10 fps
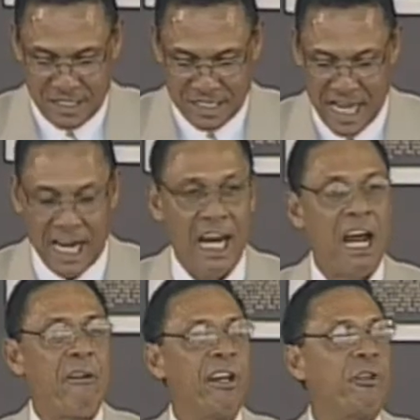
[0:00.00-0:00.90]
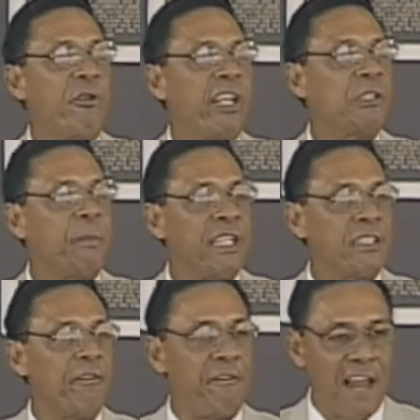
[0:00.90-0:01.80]
by carrying three
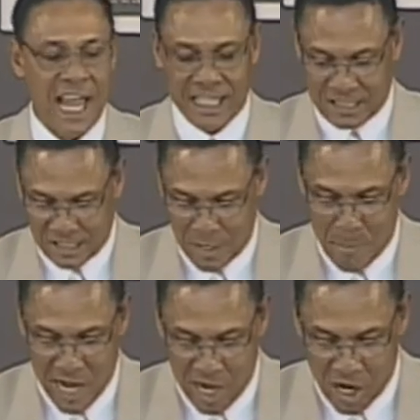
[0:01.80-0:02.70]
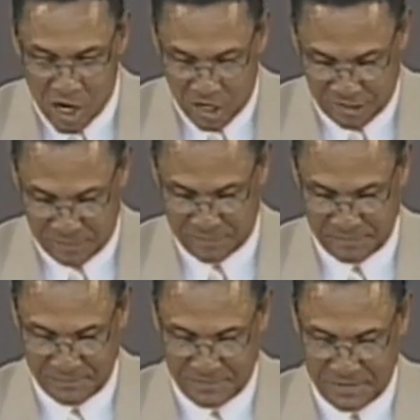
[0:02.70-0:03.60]
expressive flags in my heart.
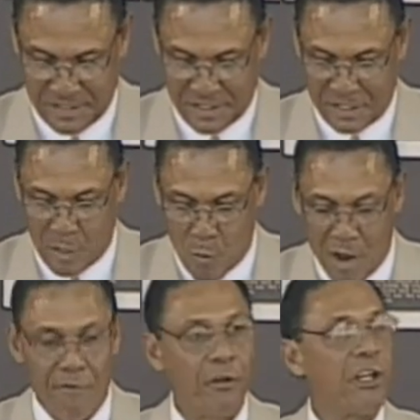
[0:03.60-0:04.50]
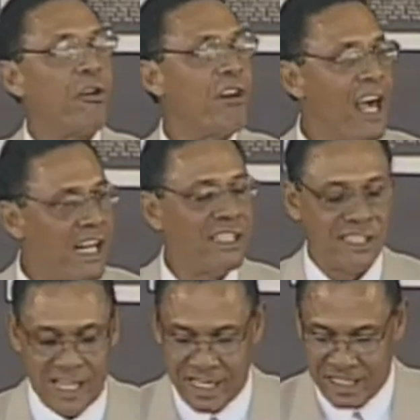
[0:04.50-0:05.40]
The one from the United
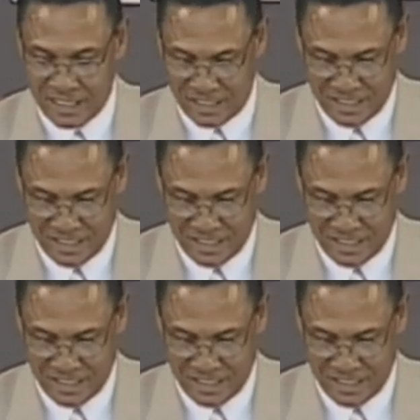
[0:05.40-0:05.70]
States,